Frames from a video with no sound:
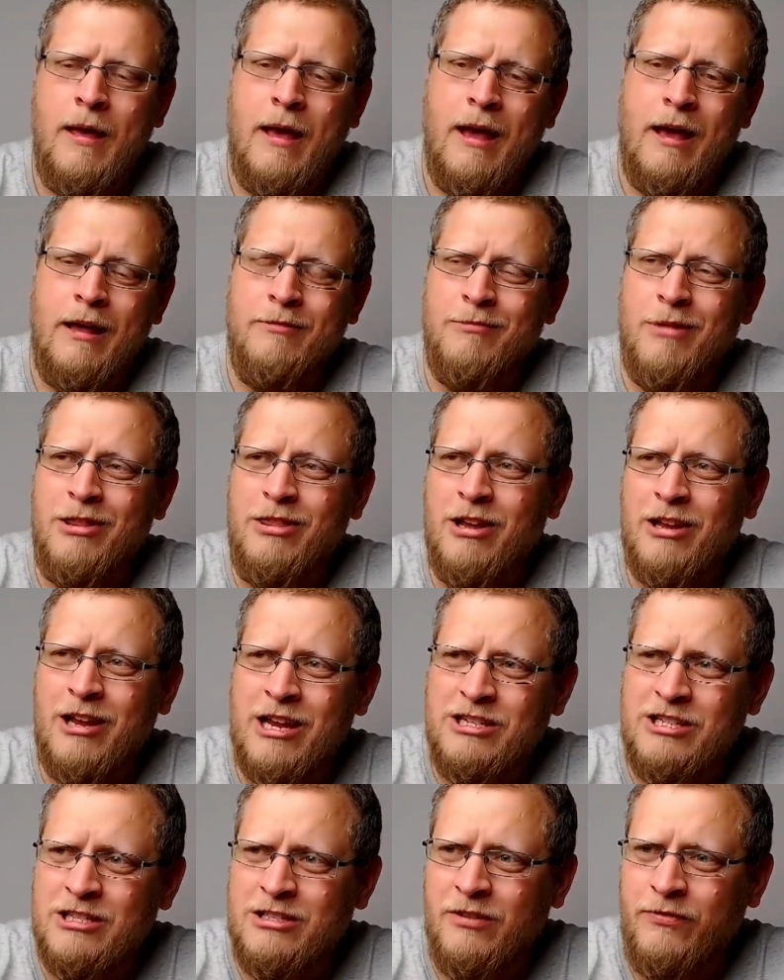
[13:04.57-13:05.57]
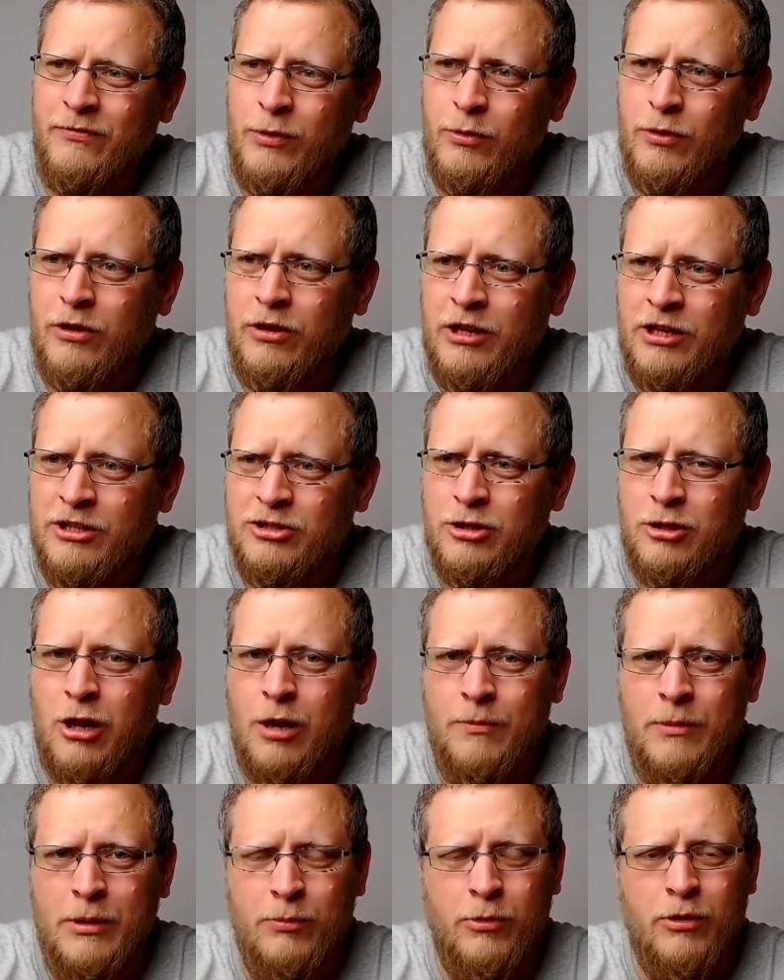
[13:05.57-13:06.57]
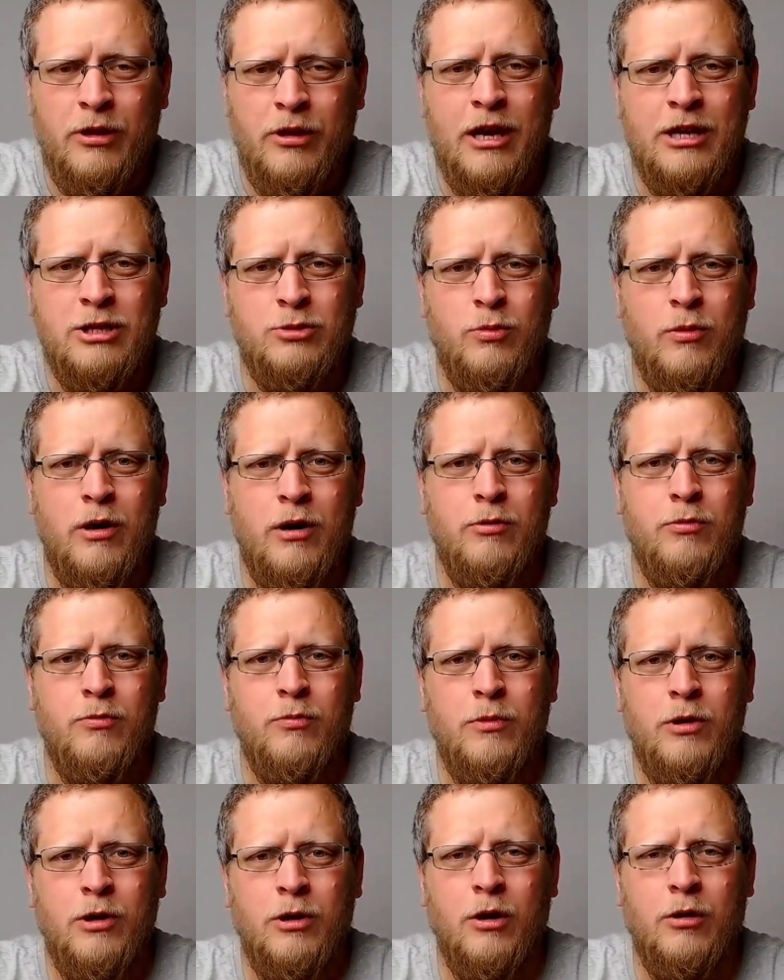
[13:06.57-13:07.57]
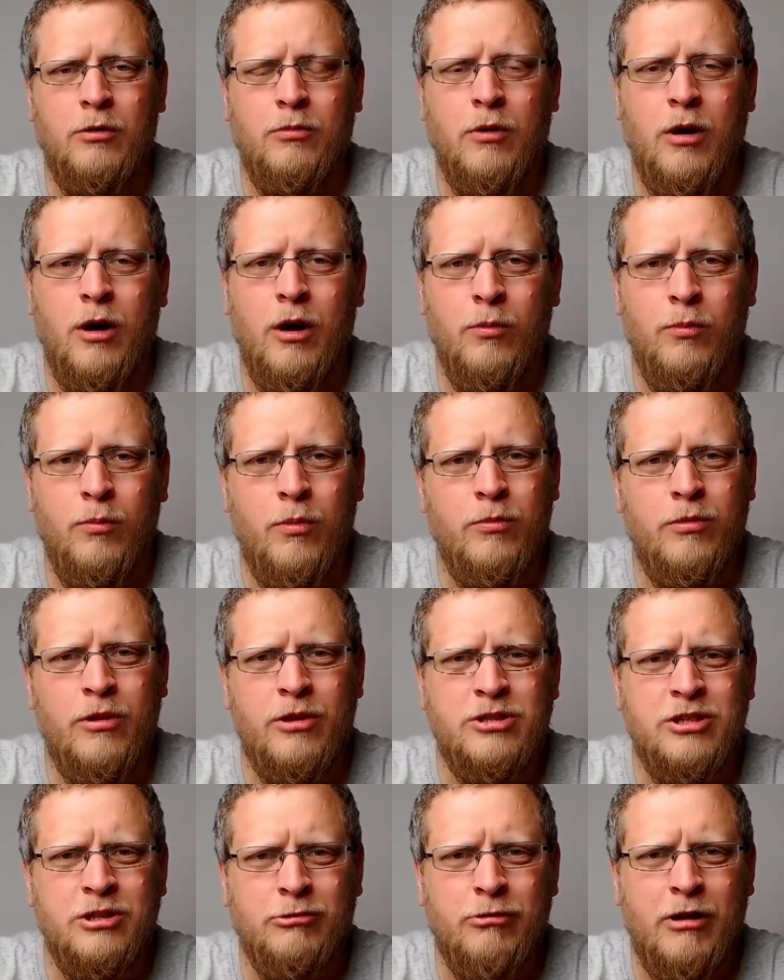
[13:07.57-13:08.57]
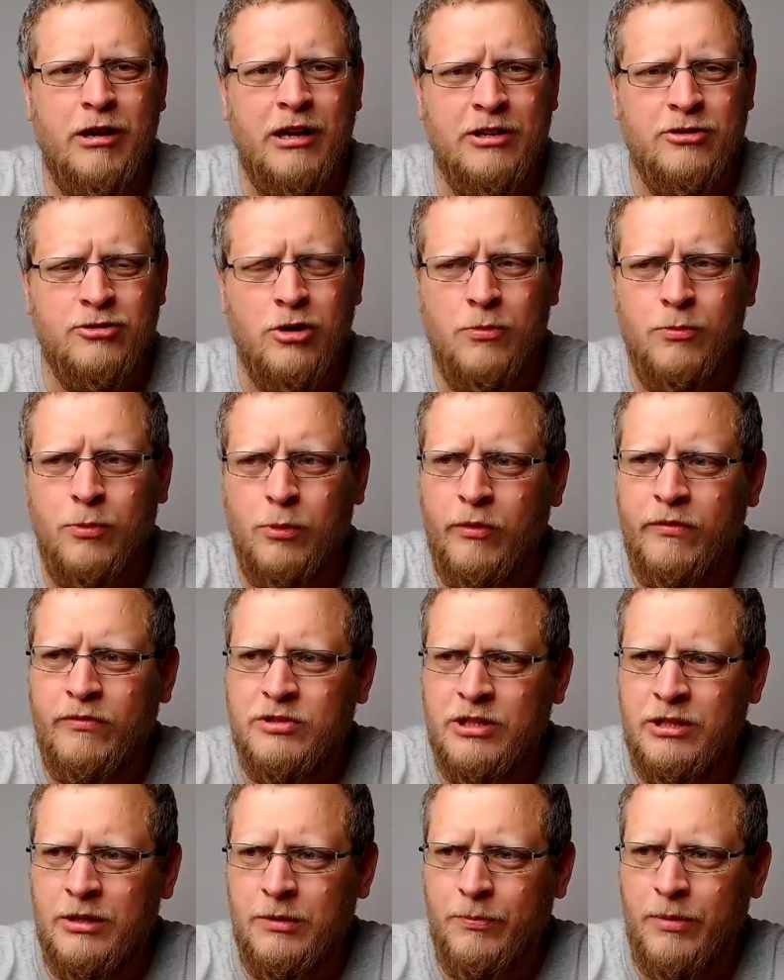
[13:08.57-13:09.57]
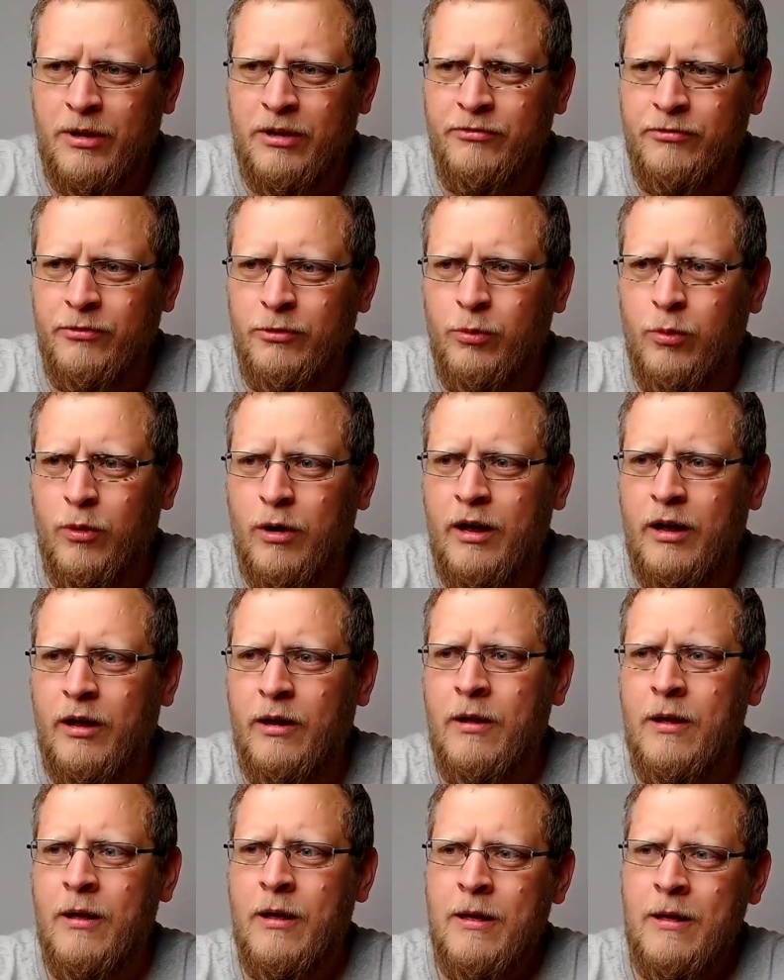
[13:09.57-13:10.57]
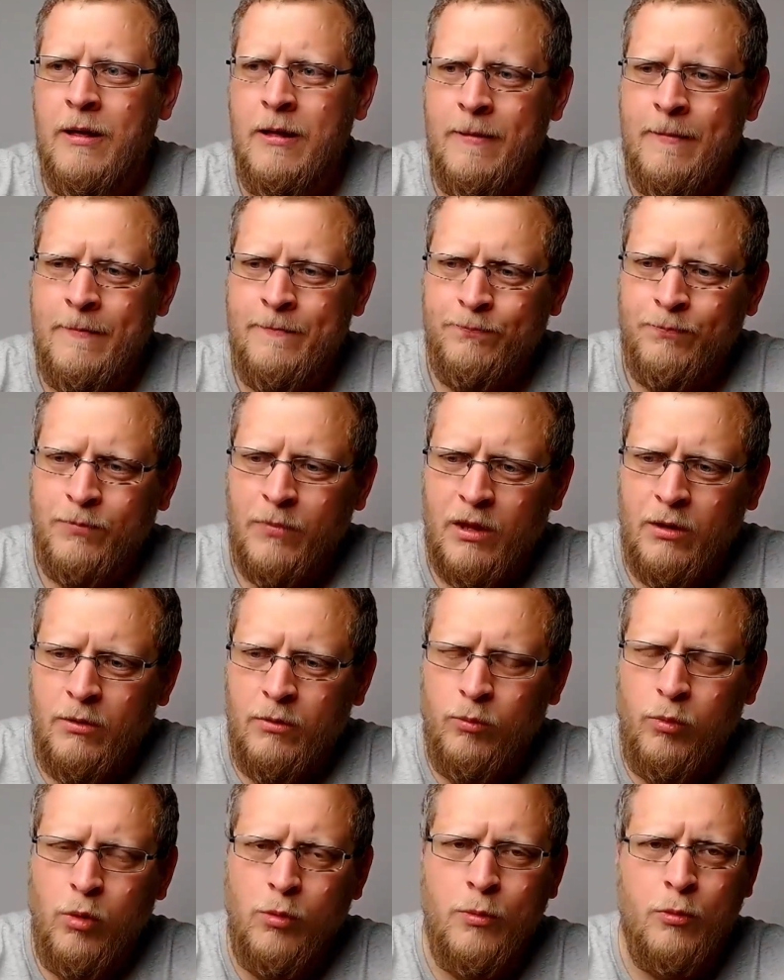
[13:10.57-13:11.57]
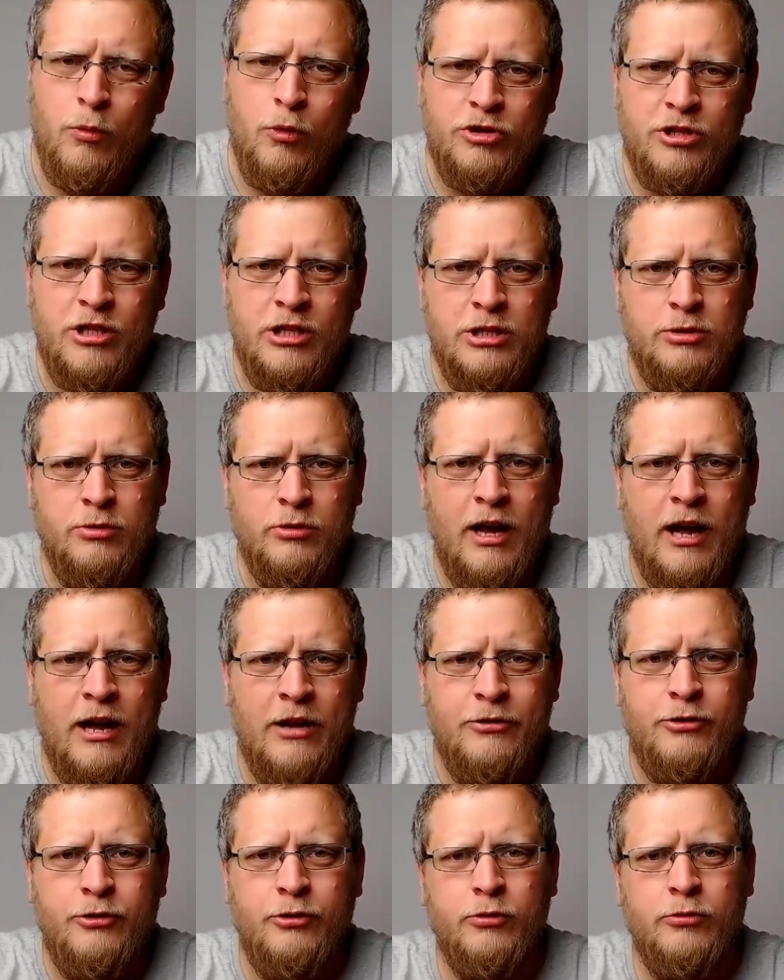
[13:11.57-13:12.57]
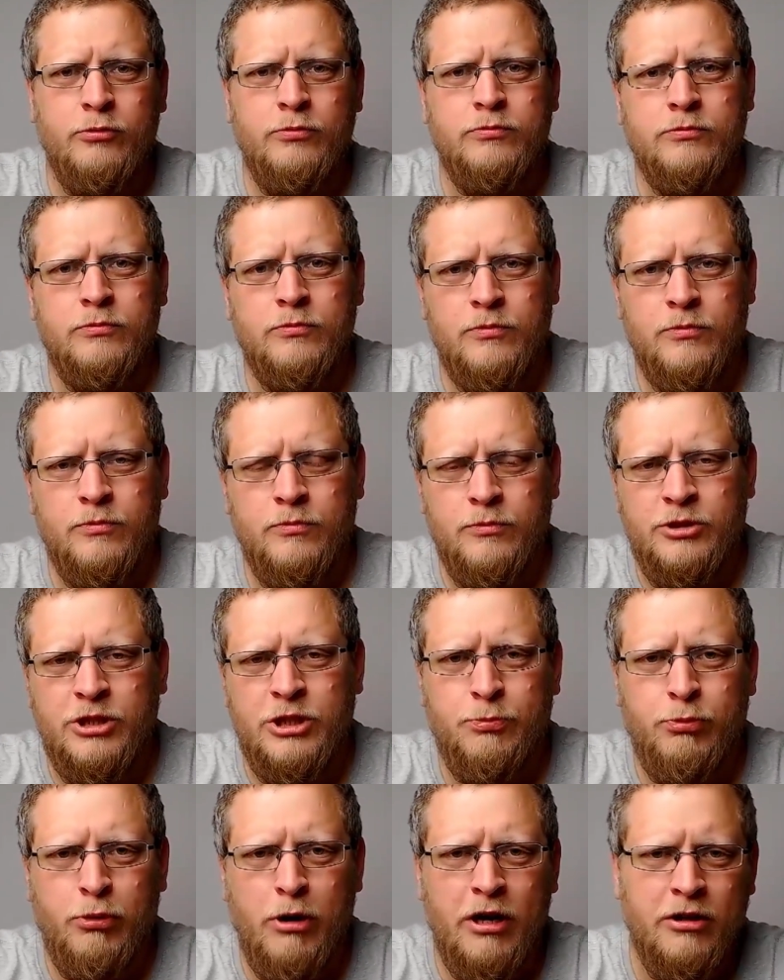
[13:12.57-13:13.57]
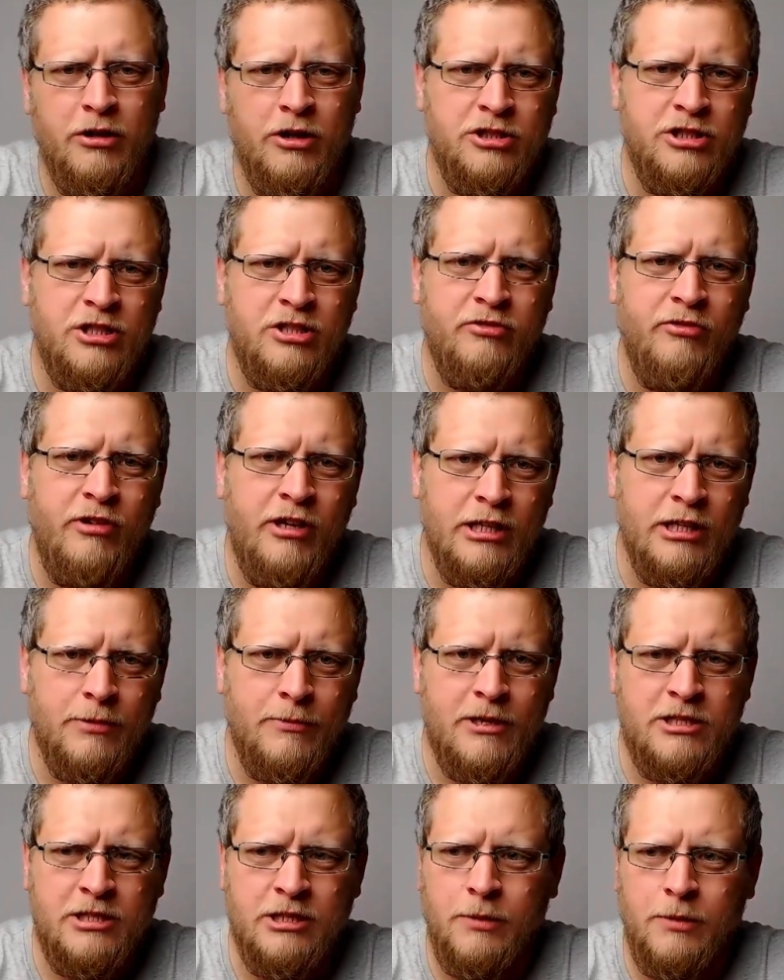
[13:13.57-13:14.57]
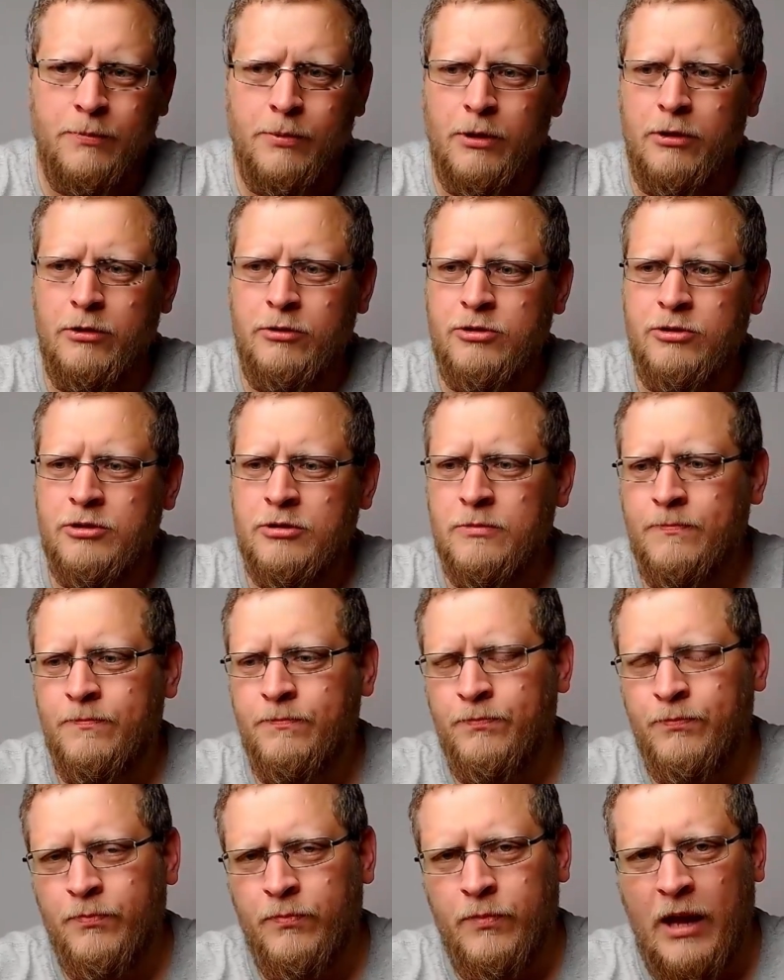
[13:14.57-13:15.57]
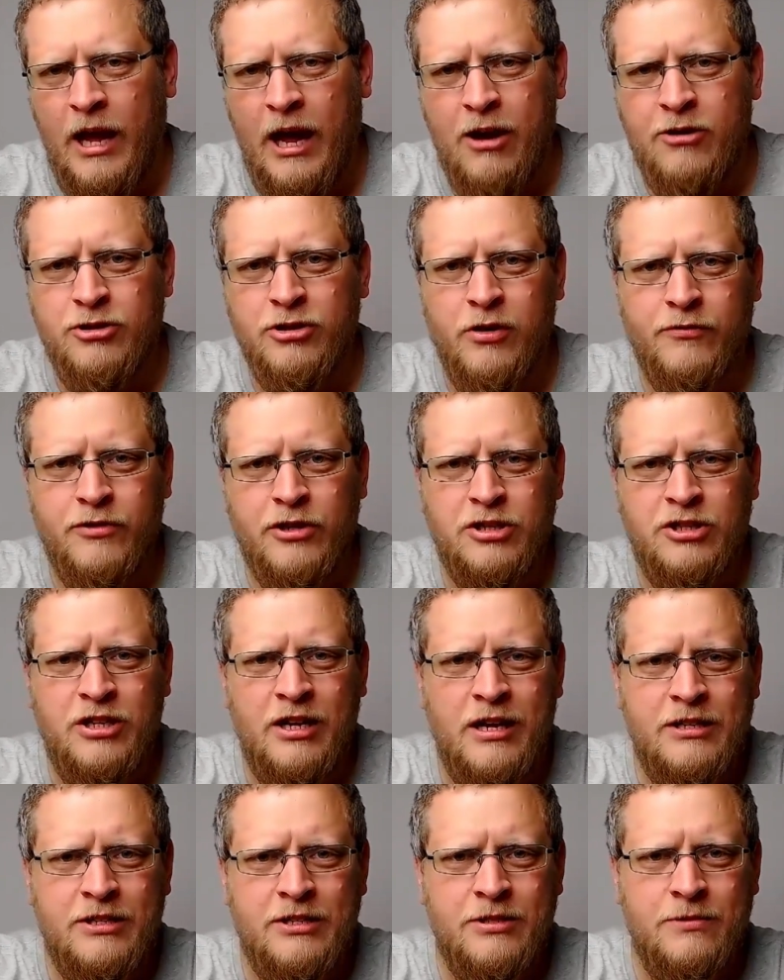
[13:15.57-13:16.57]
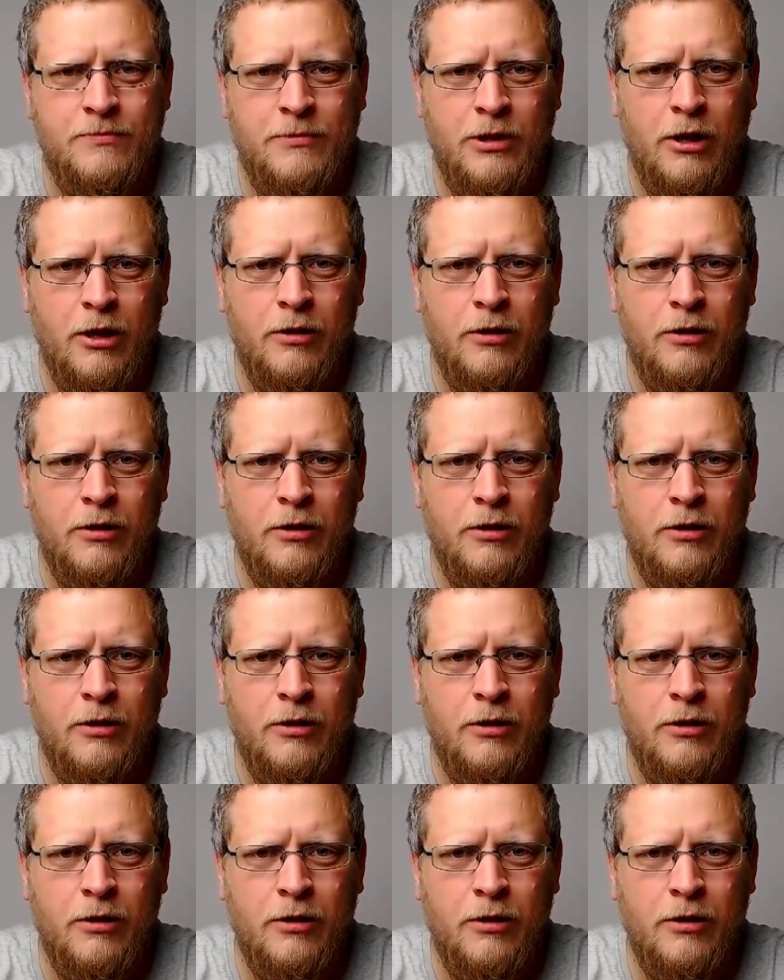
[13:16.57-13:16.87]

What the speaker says: I guess there's a few other things that come in with that as well. There's a great example we've seen in Bedford where a woman walks into a council, she's pregnant, she's fleeing domestic abuse. Housing officer says,